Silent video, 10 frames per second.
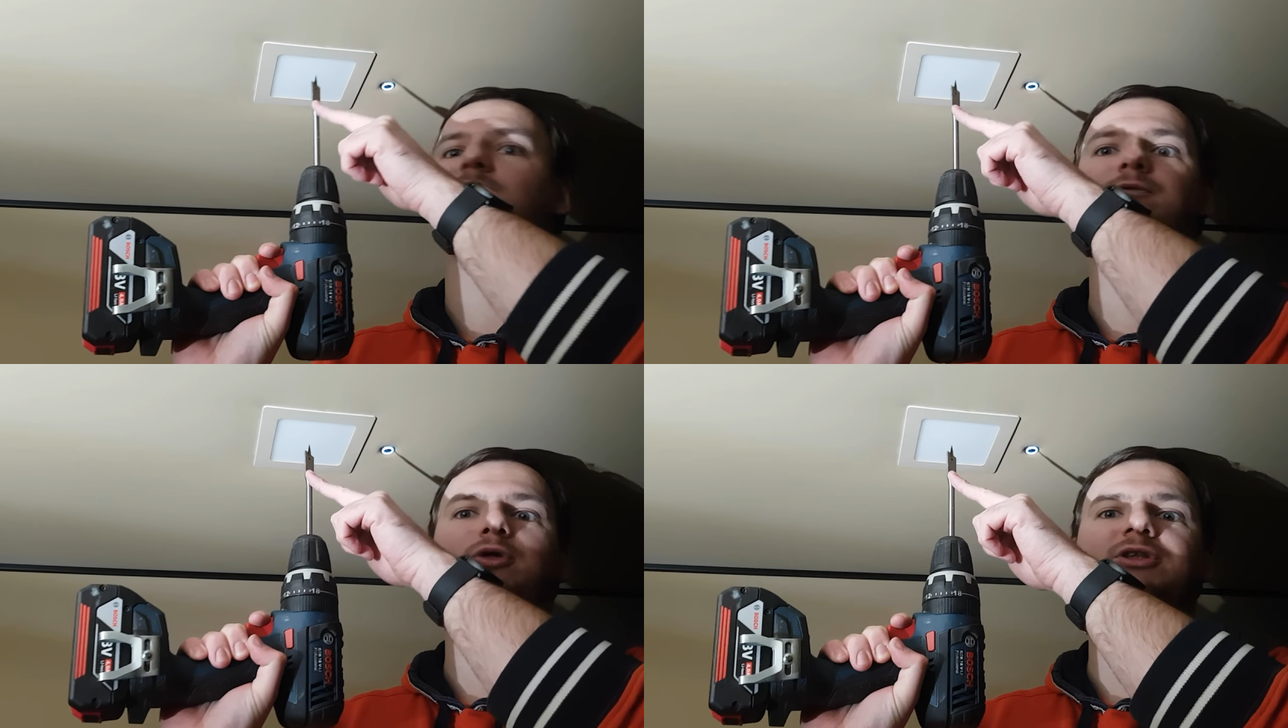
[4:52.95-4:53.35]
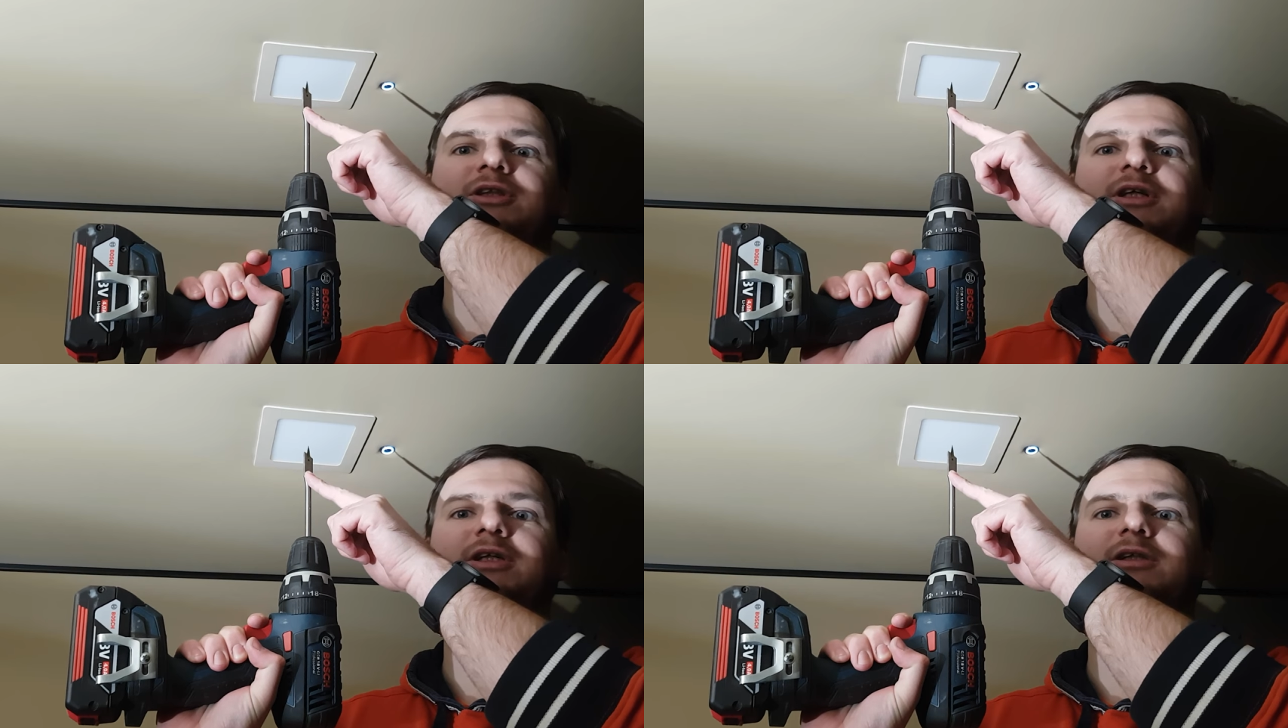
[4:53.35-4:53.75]
wood
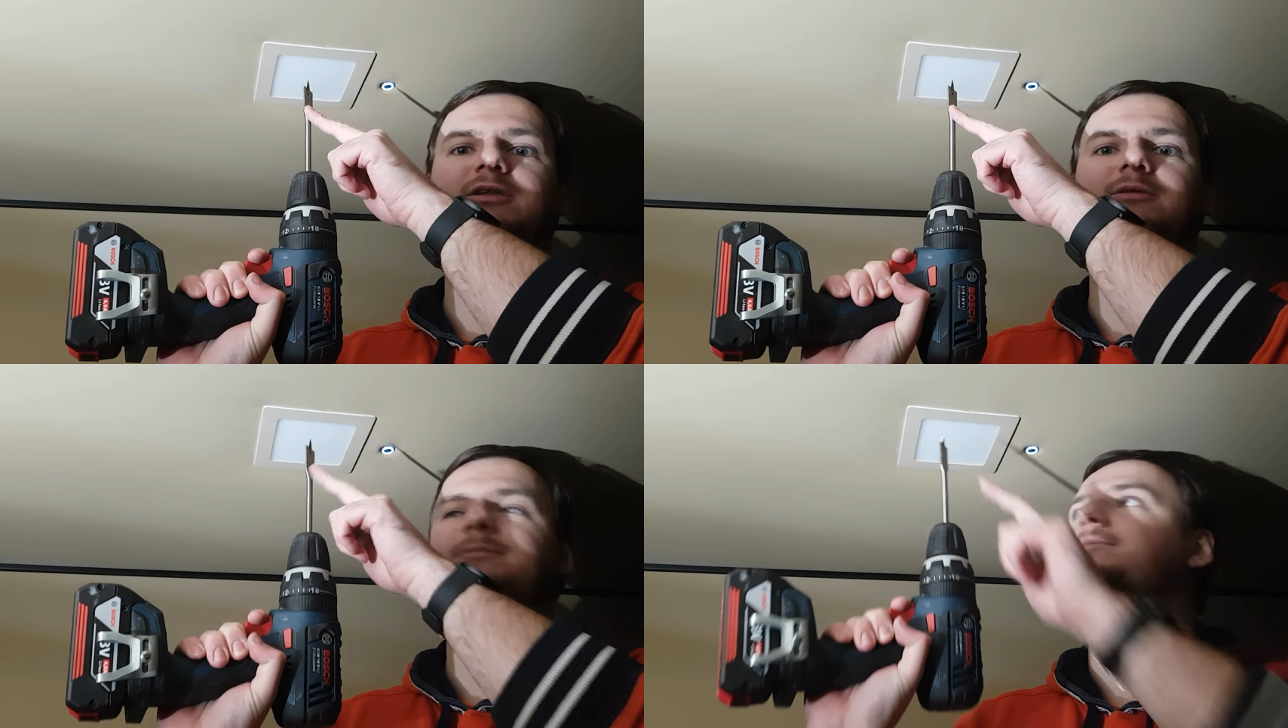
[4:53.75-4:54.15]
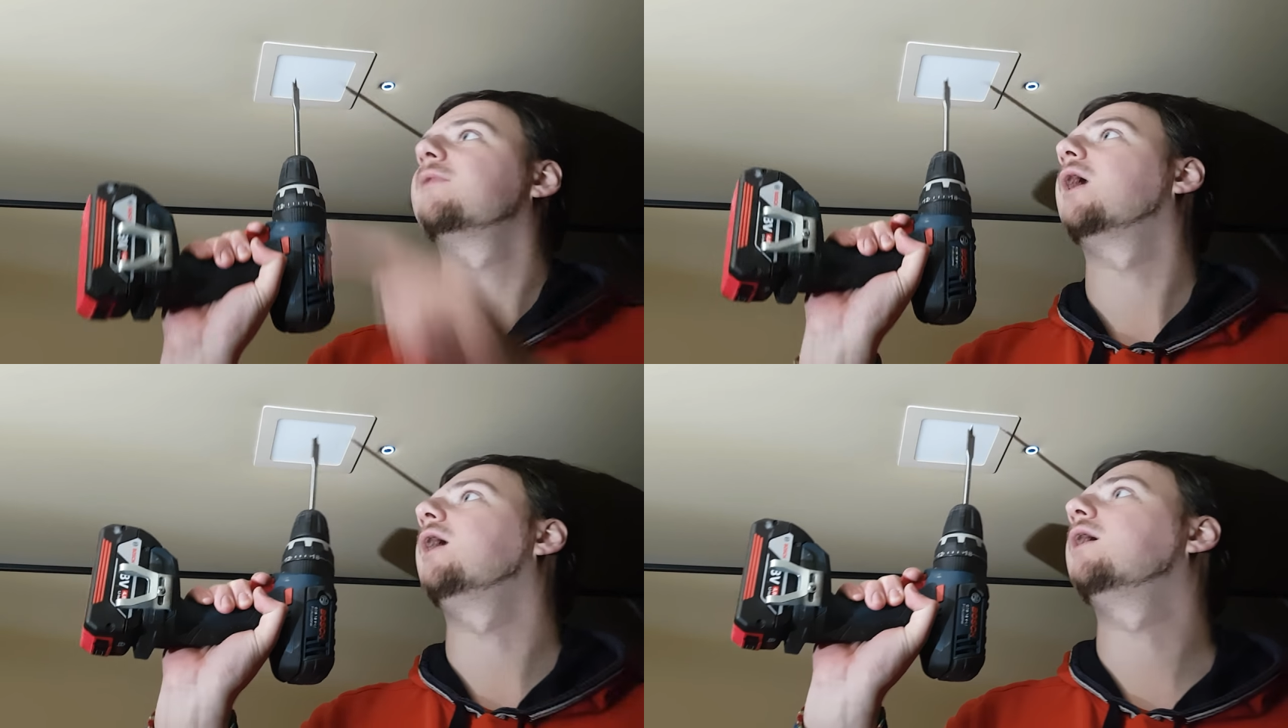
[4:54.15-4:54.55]
drill
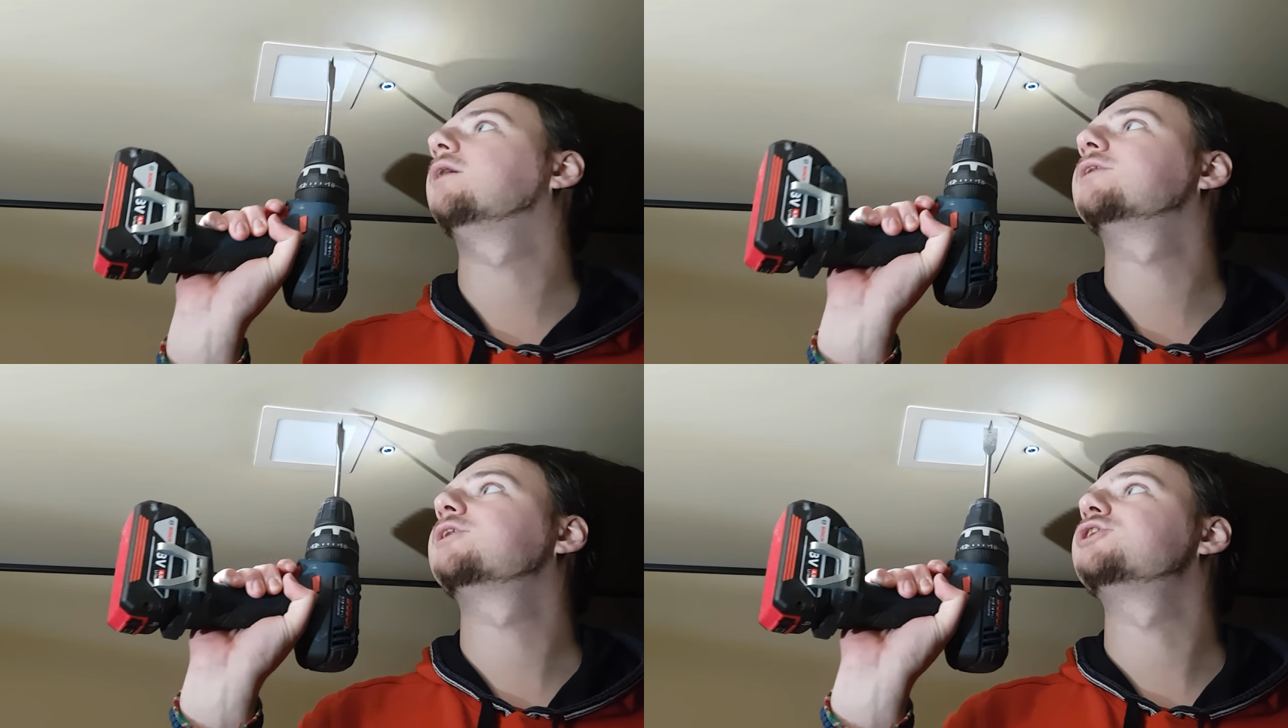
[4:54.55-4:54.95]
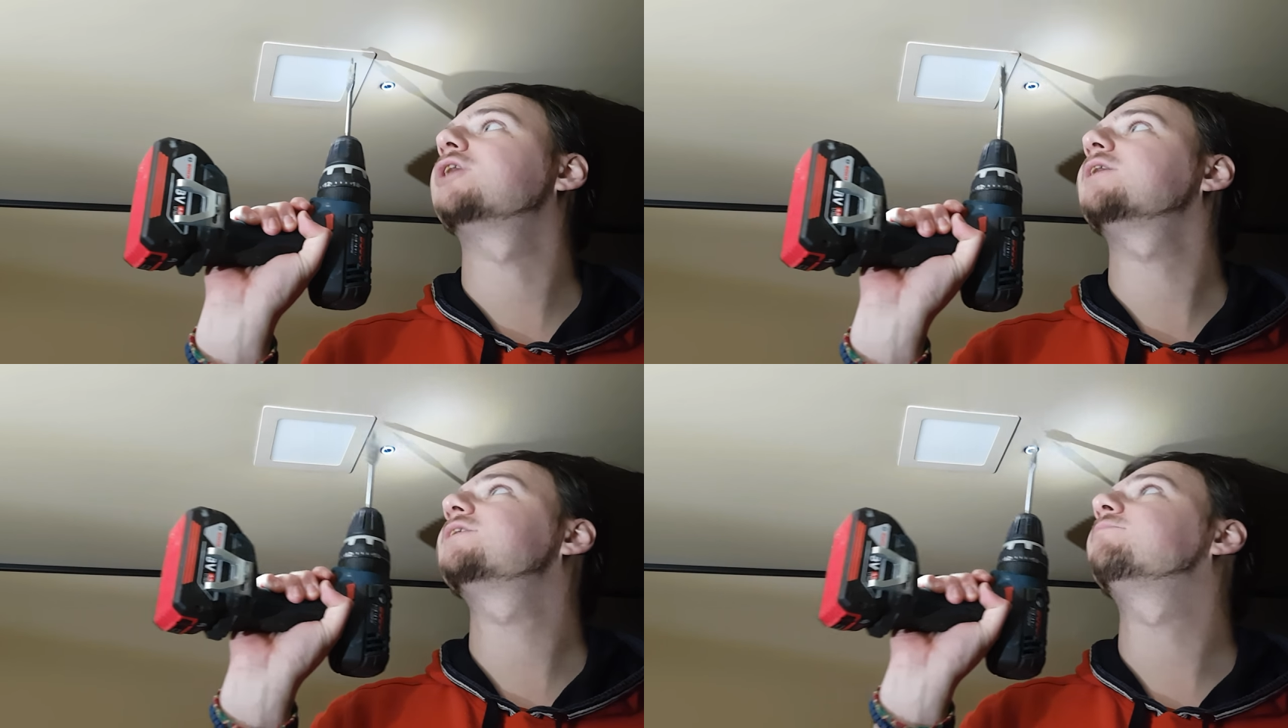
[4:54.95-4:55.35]
and
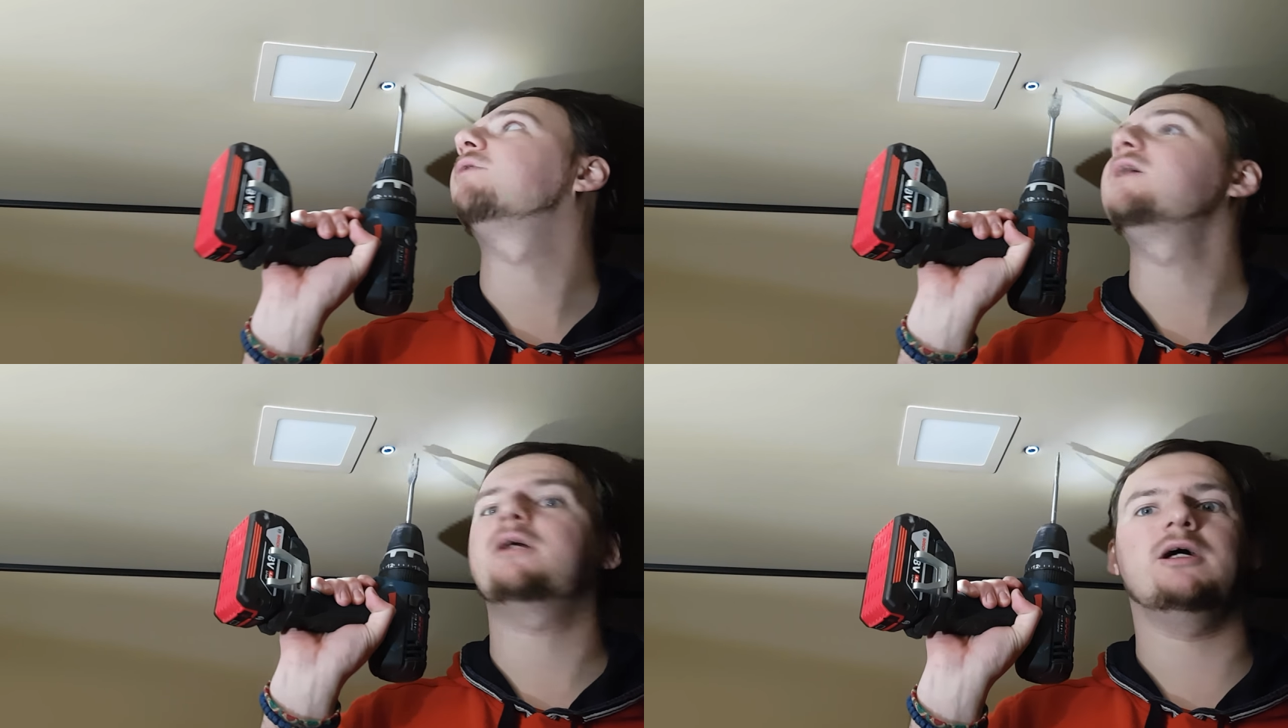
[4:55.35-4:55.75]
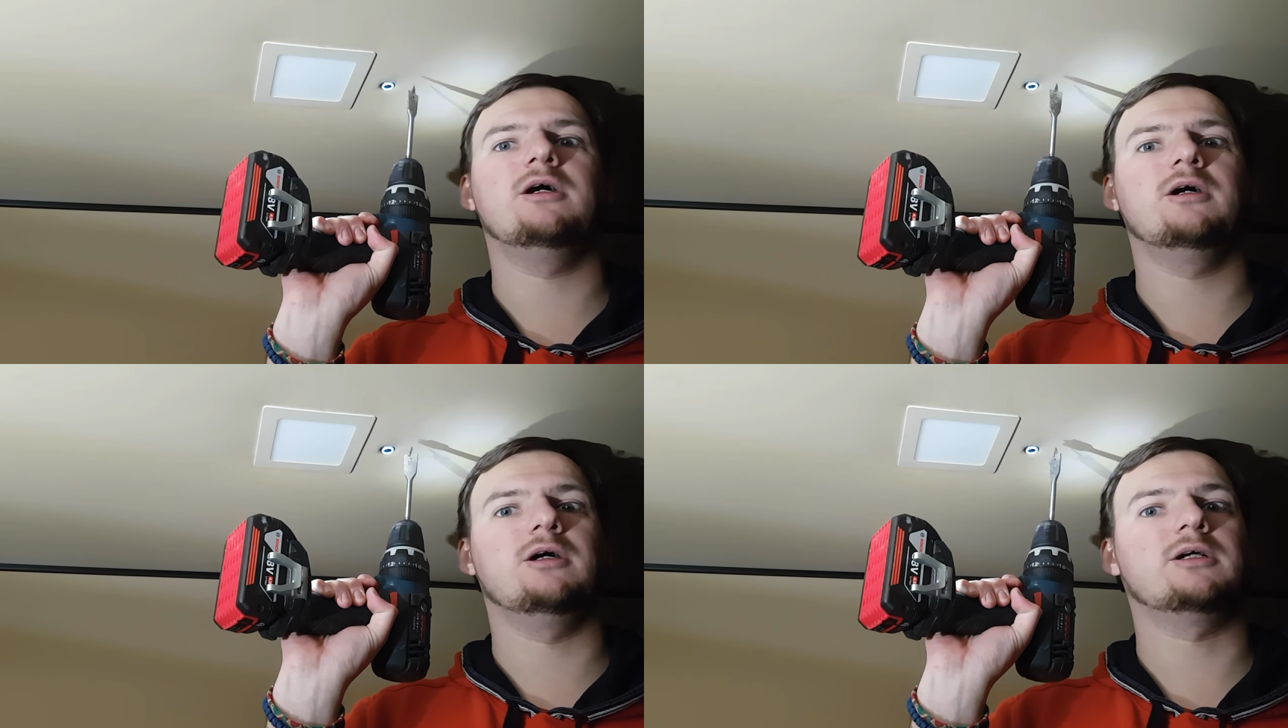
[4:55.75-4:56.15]
just make
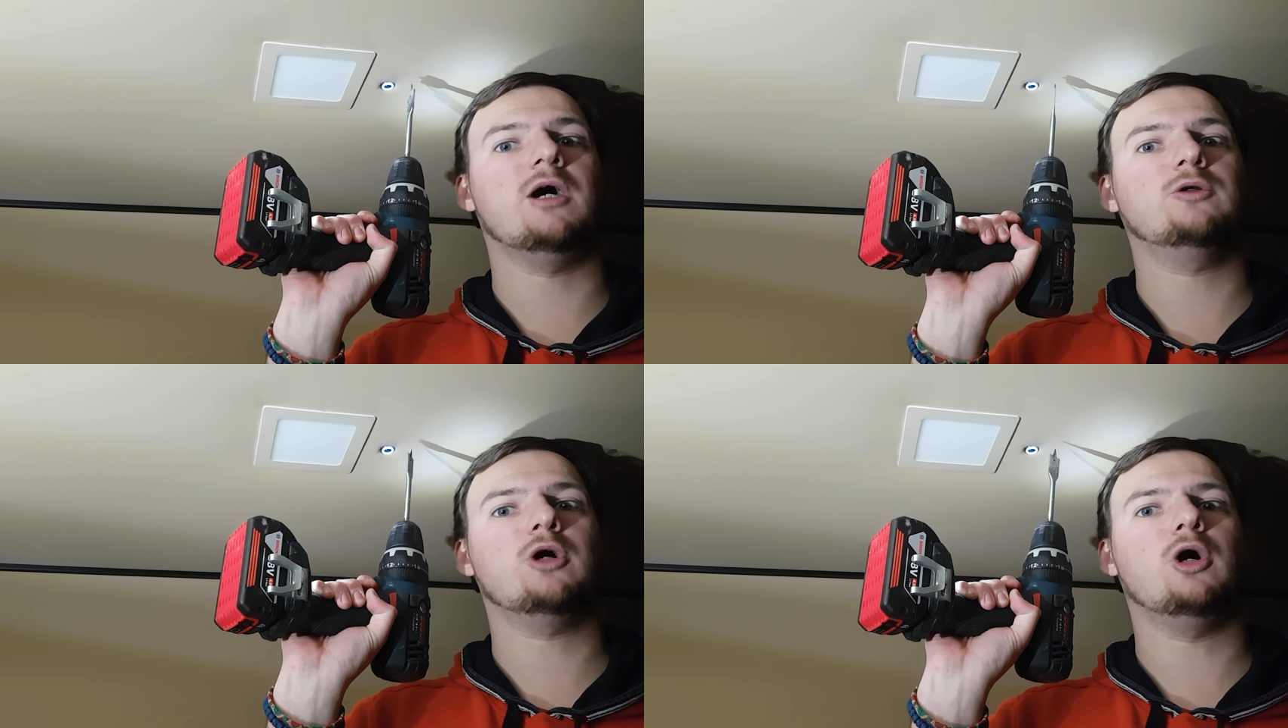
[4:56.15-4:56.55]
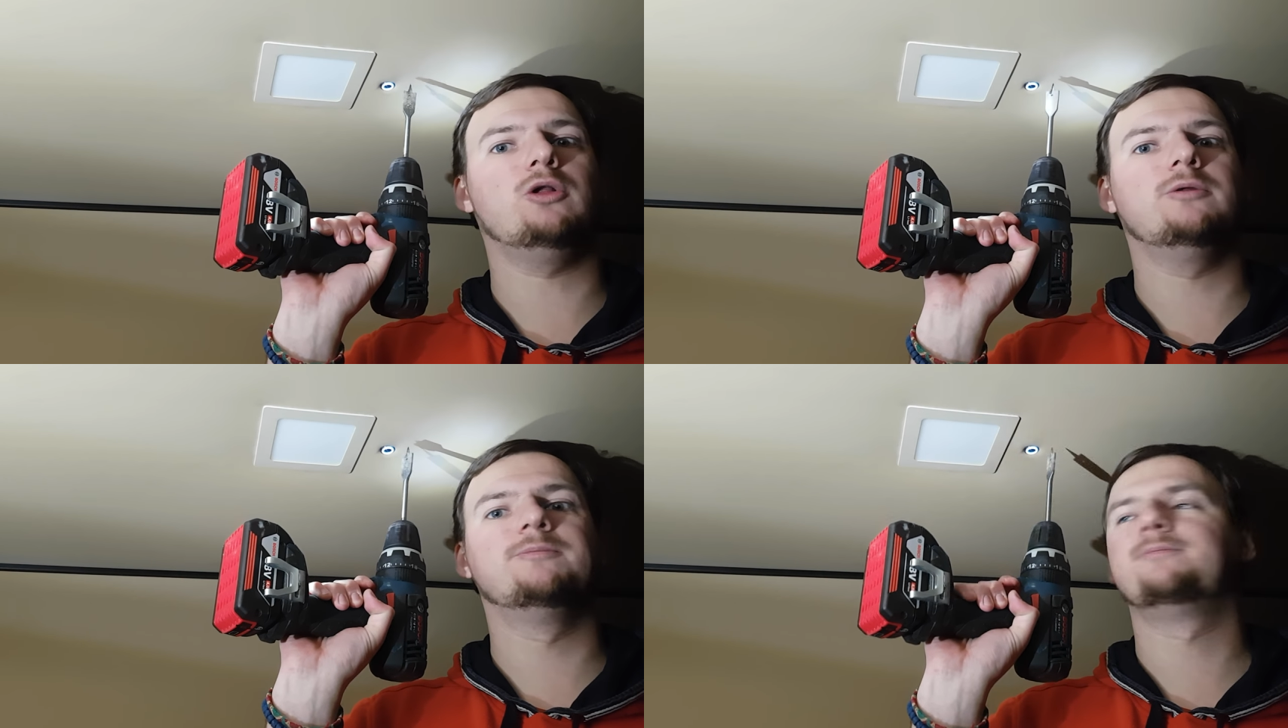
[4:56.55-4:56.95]
a round
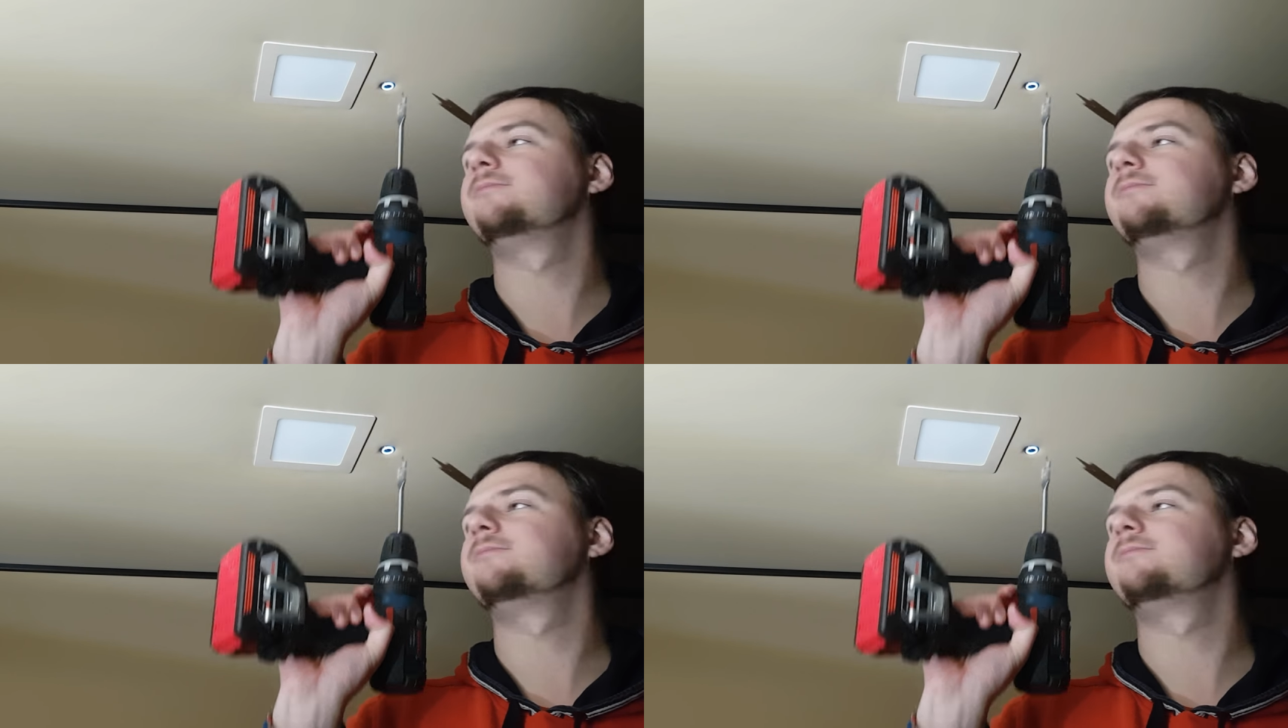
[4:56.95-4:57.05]
hole